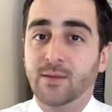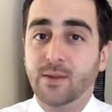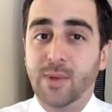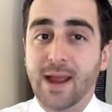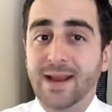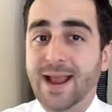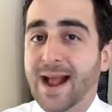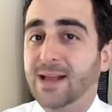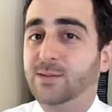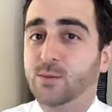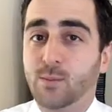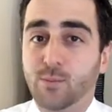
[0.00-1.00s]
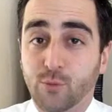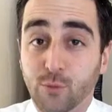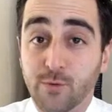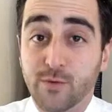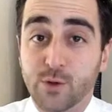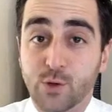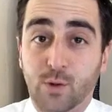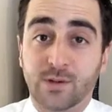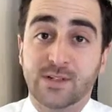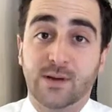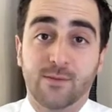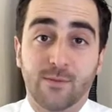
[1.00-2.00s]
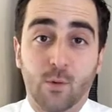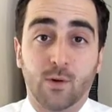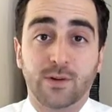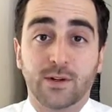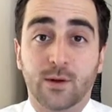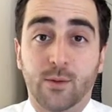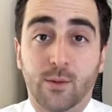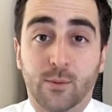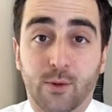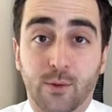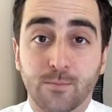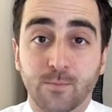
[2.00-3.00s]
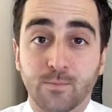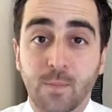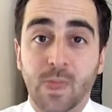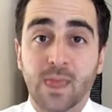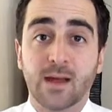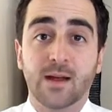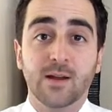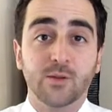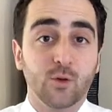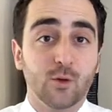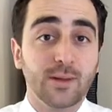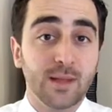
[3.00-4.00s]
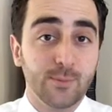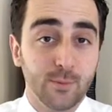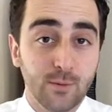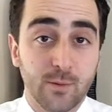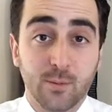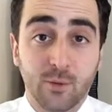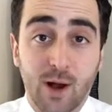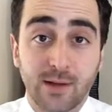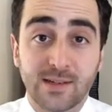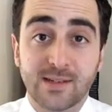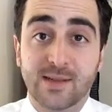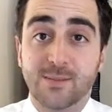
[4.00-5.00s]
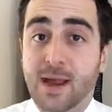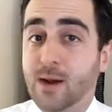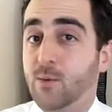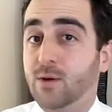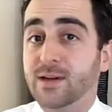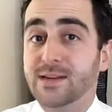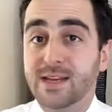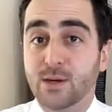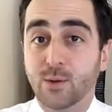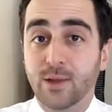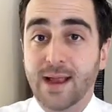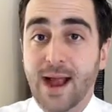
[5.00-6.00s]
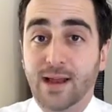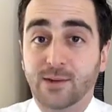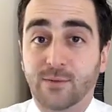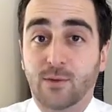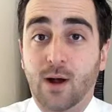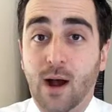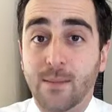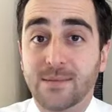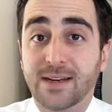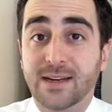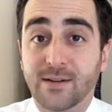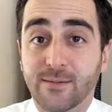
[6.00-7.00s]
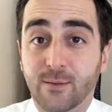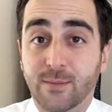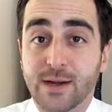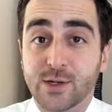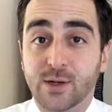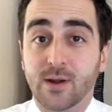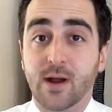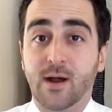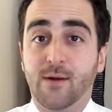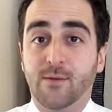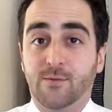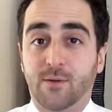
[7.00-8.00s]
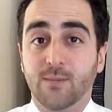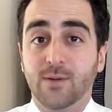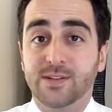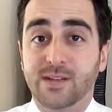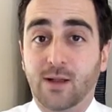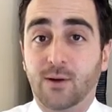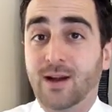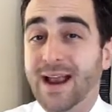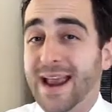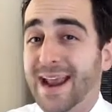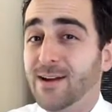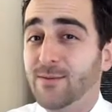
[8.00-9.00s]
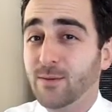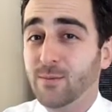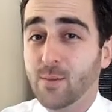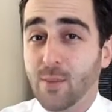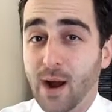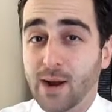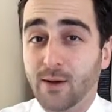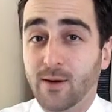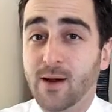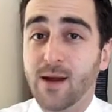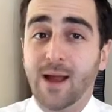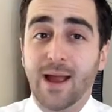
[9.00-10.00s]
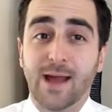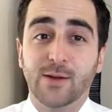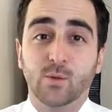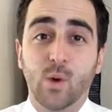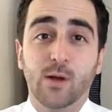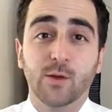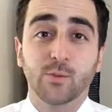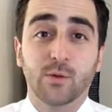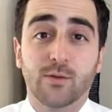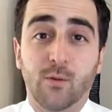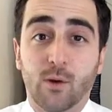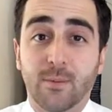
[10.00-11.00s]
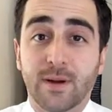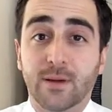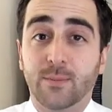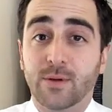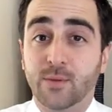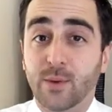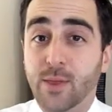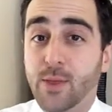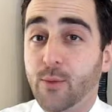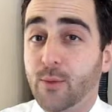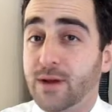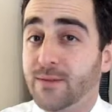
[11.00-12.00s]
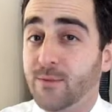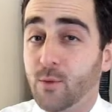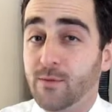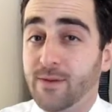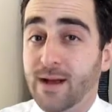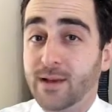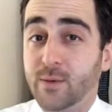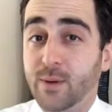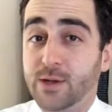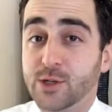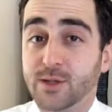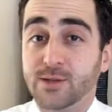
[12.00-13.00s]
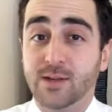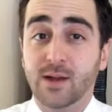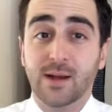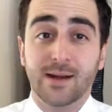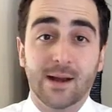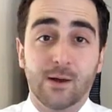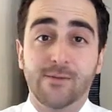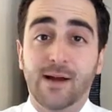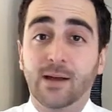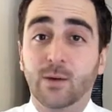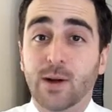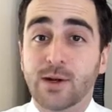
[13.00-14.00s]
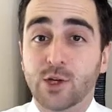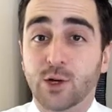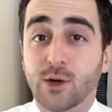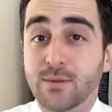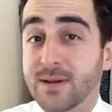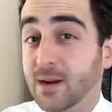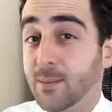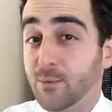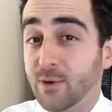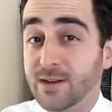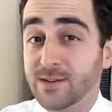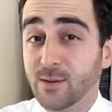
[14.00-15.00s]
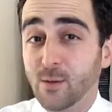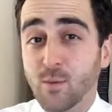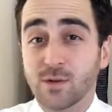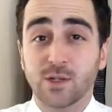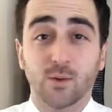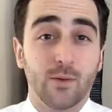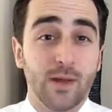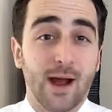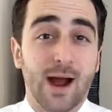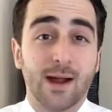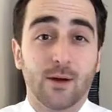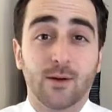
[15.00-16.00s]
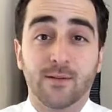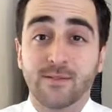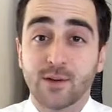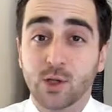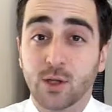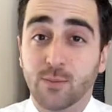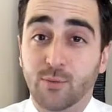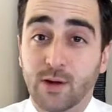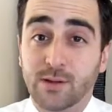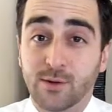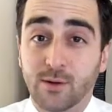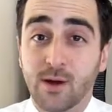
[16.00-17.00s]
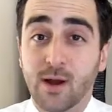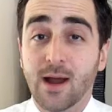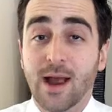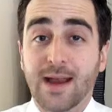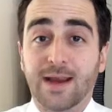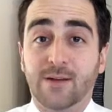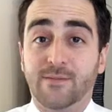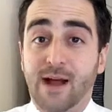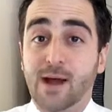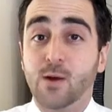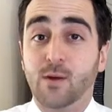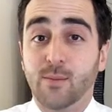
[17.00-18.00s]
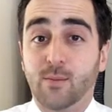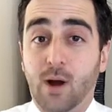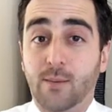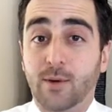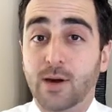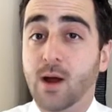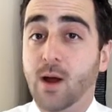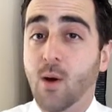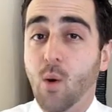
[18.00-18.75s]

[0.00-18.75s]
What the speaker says: The bank has to approve the short sale for it to go through. During the approval process, the bank will continually ask for updated information from the seller and from the buyer, as well as performing between 3 and 4 valuations. Now, a valuation could be an appraisal, which is where they hire an official appraiser and get a value on the property,